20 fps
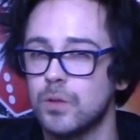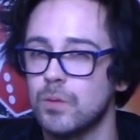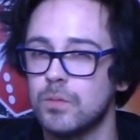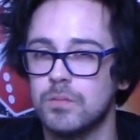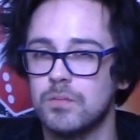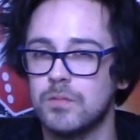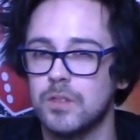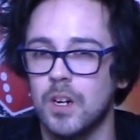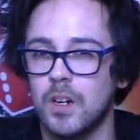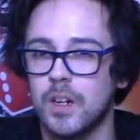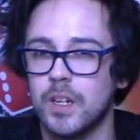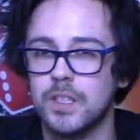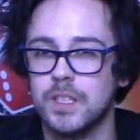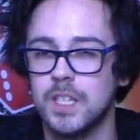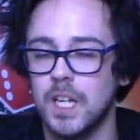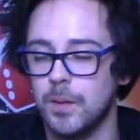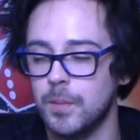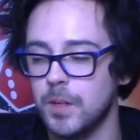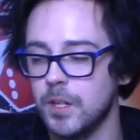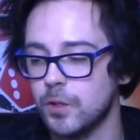Don't target
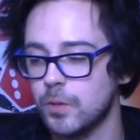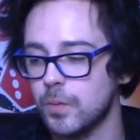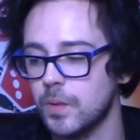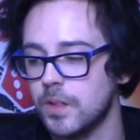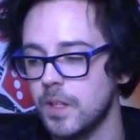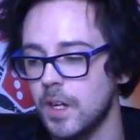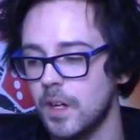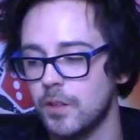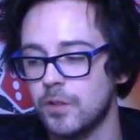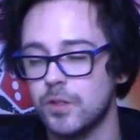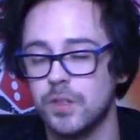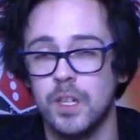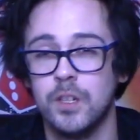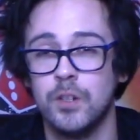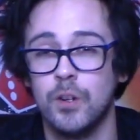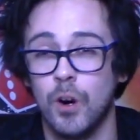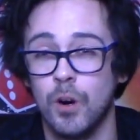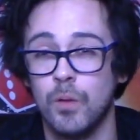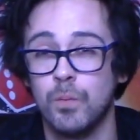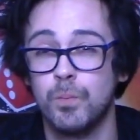Terminators with that, because then
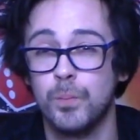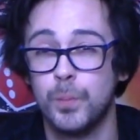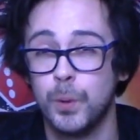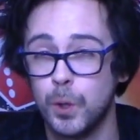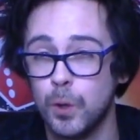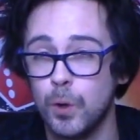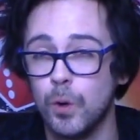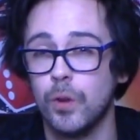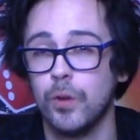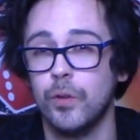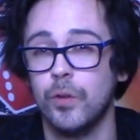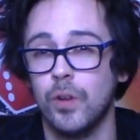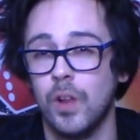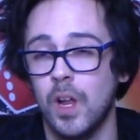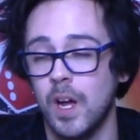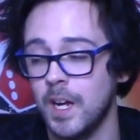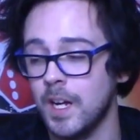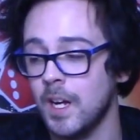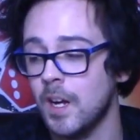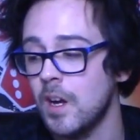you are purely
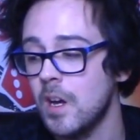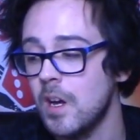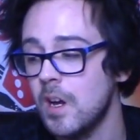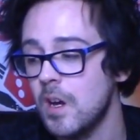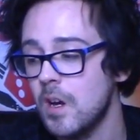relying